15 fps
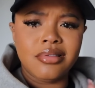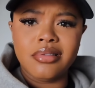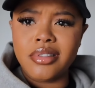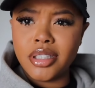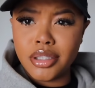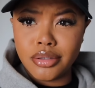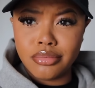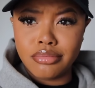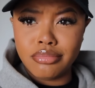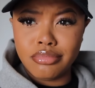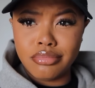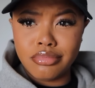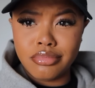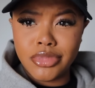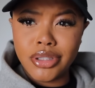cute.
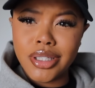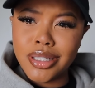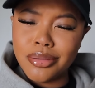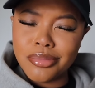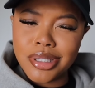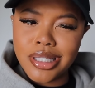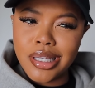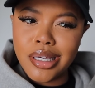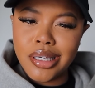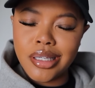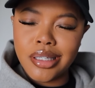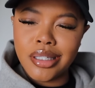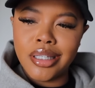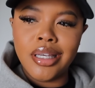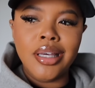You get what I'm
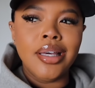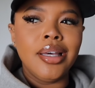saying?